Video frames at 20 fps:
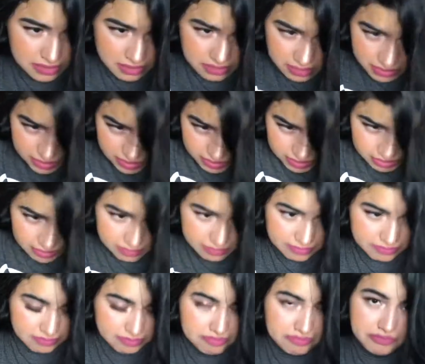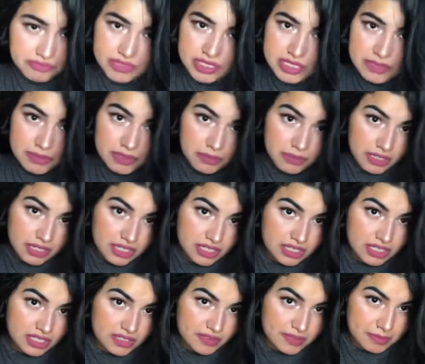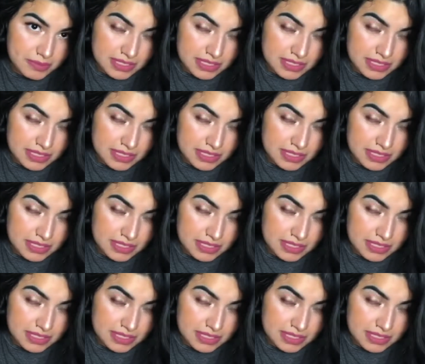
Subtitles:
and it's been working good for me.